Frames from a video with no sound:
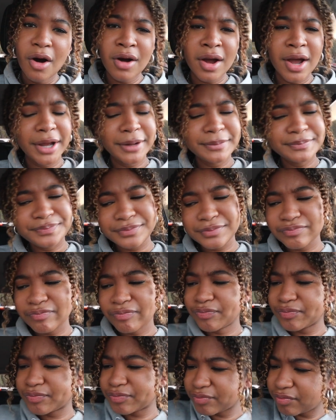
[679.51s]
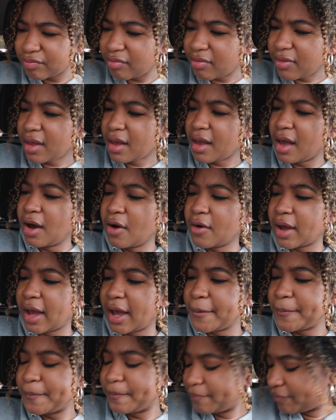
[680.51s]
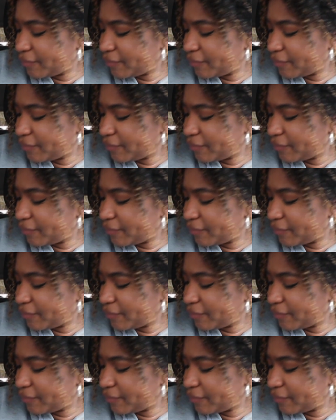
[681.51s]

Okay. Okay.